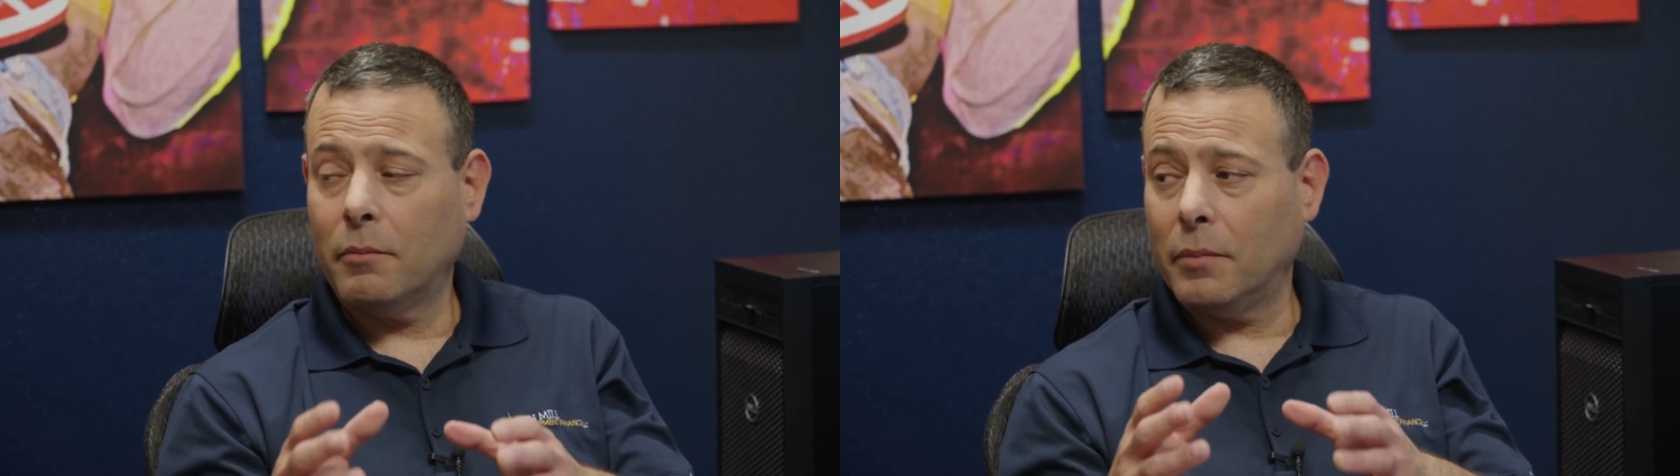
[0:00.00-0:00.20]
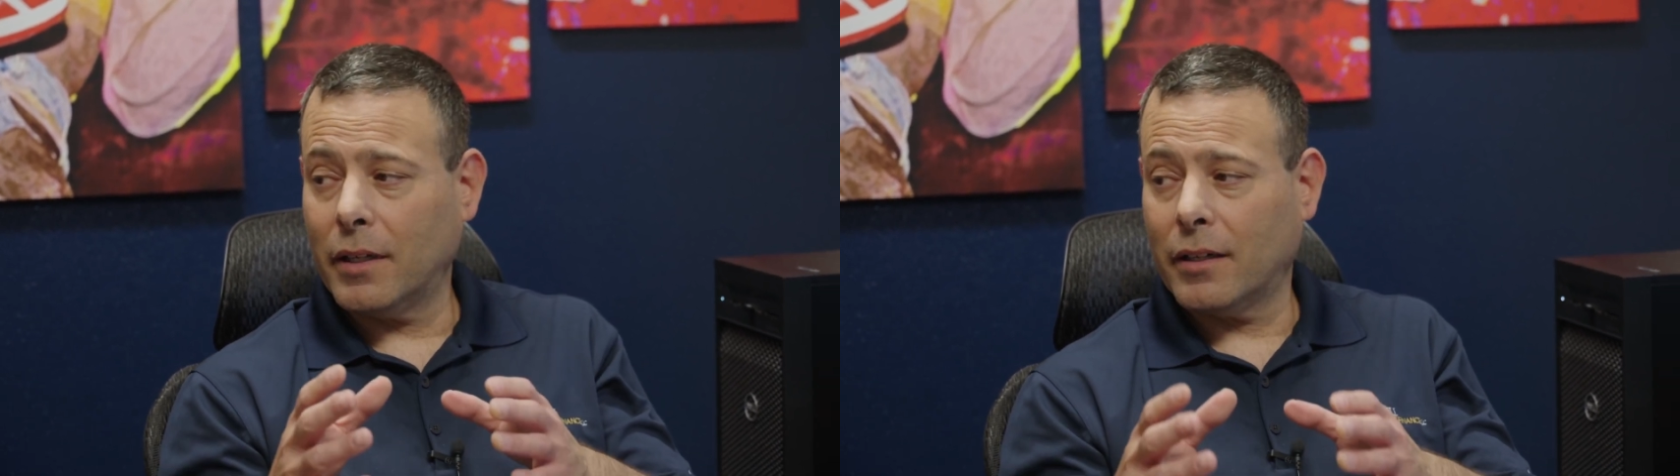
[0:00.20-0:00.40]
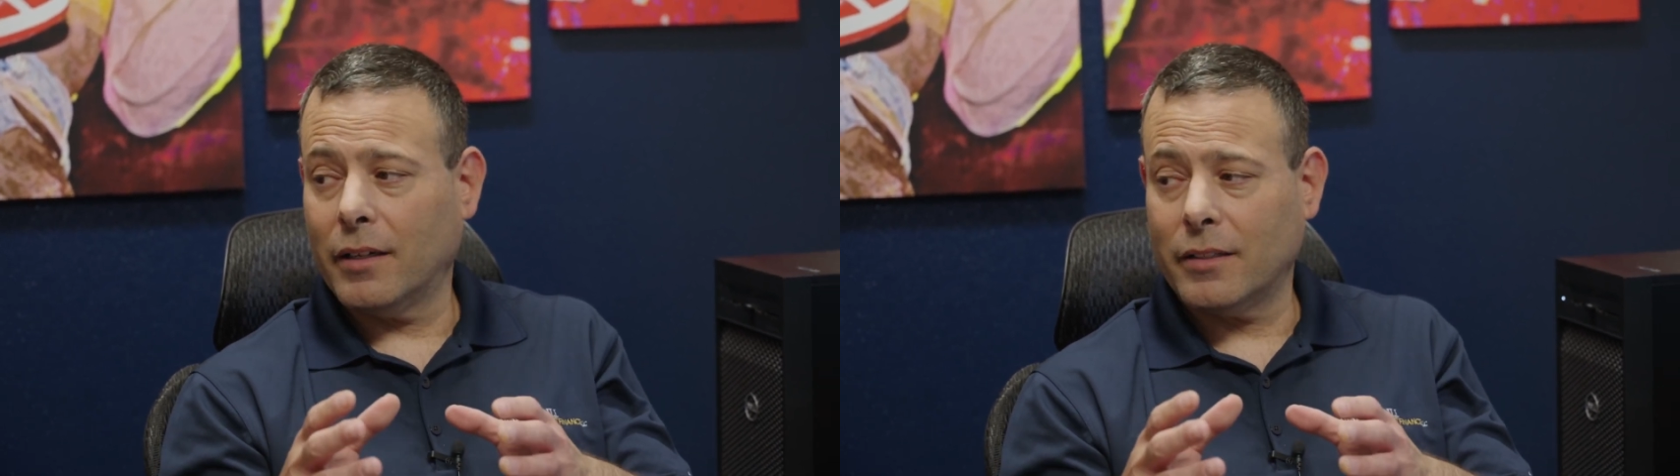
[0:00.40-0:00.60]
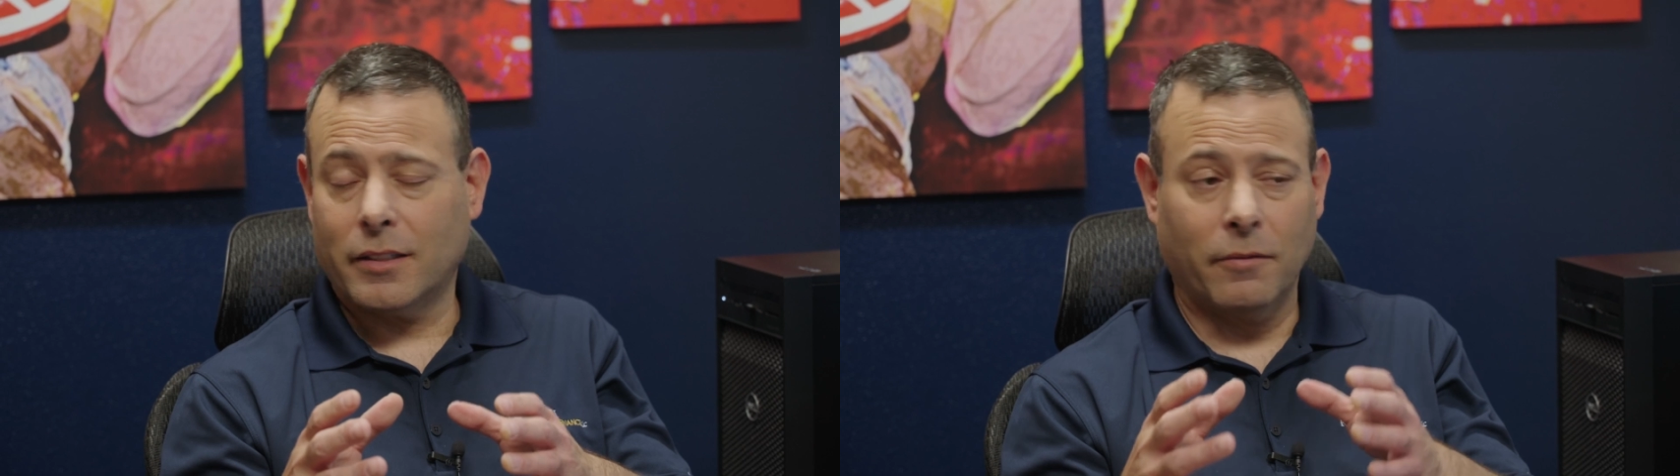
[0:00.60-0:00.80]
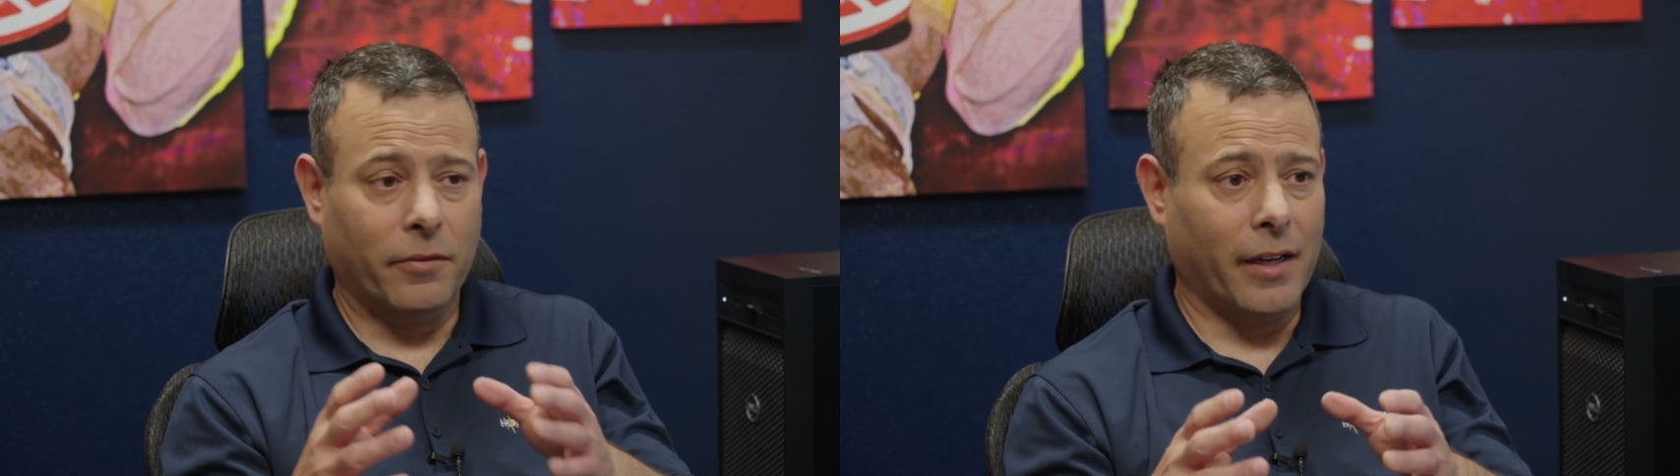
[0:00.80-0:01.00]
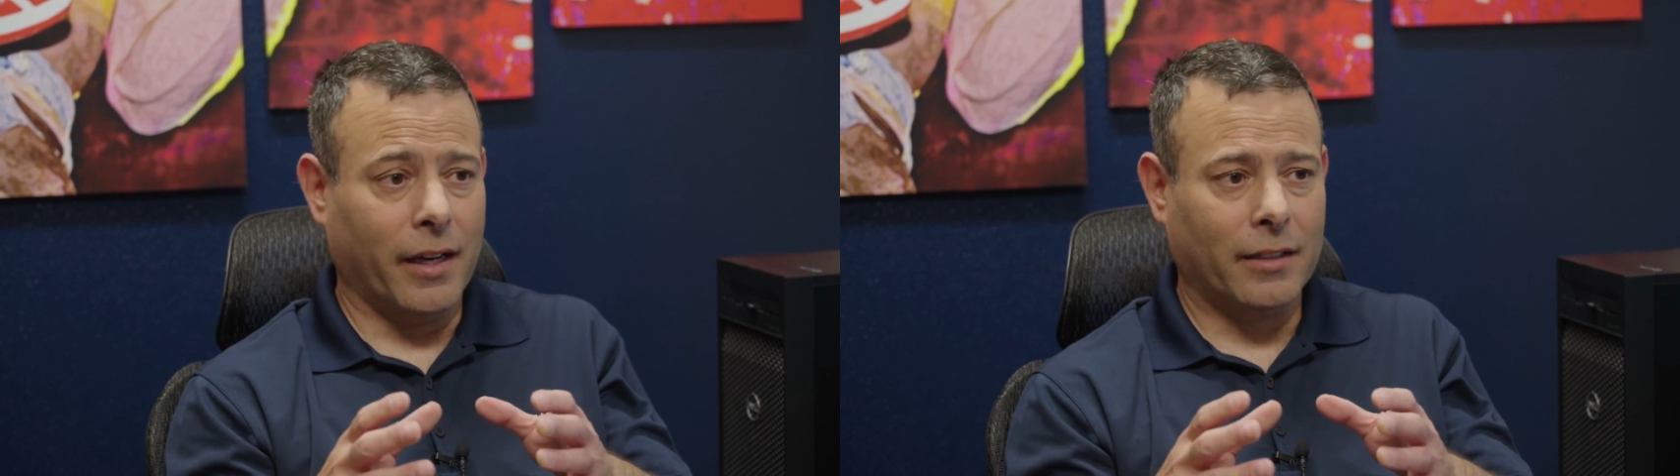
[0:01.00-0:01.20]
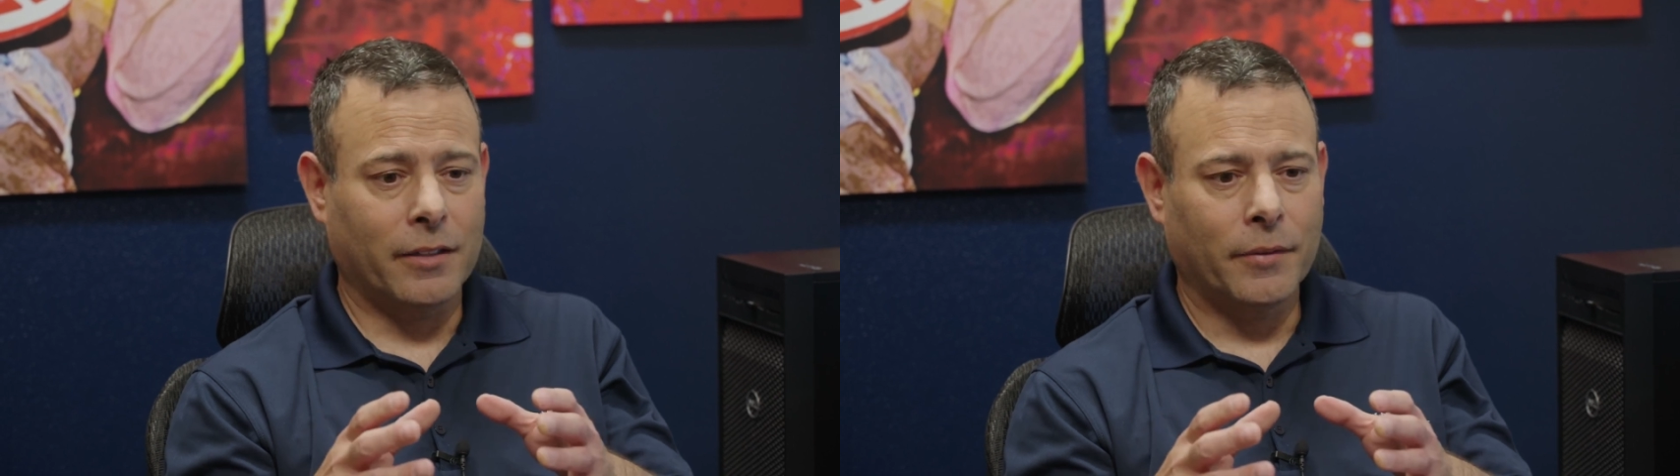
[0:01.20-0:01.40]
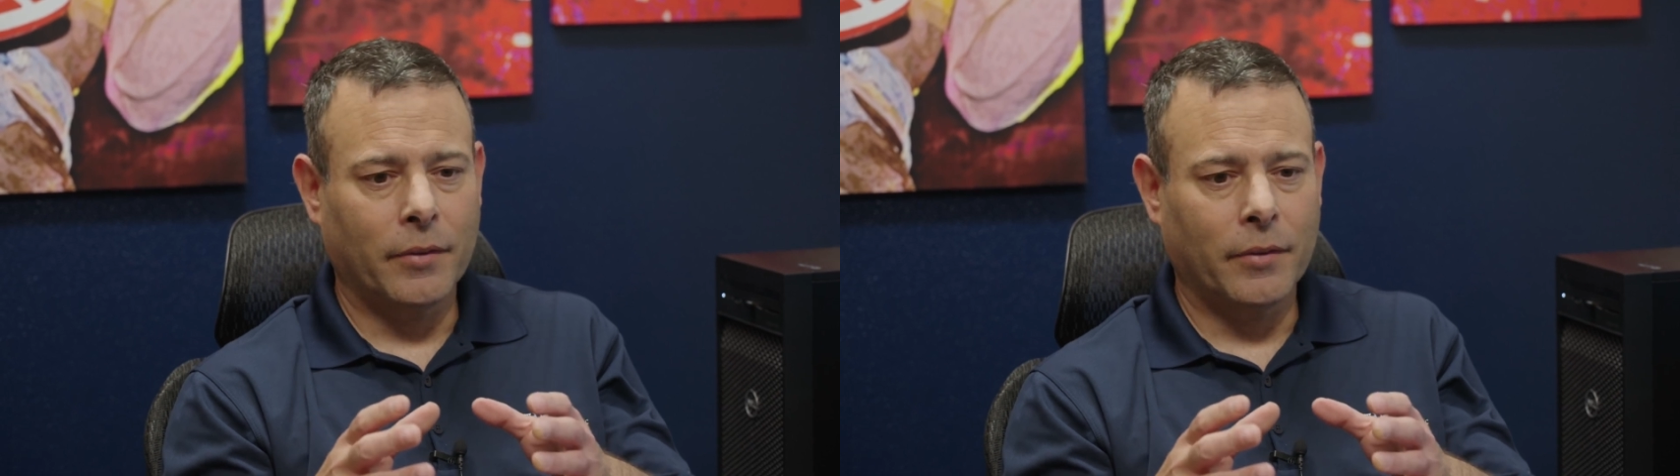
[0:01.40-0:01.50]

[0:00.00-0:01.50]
because, in fact,